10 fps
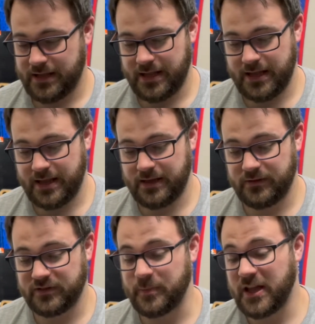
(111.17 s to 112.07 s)

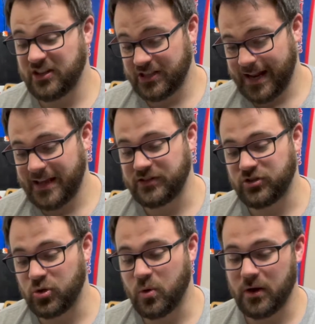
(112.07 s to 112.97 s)
Zibanejad has a
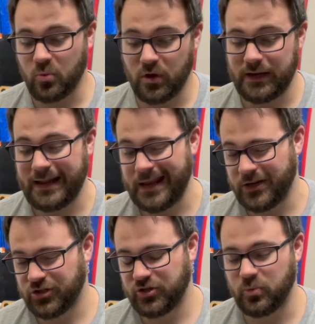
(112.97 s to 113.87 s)

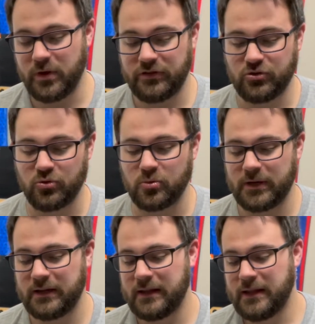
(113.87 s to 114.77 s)
2-on-1-ish with Trouba.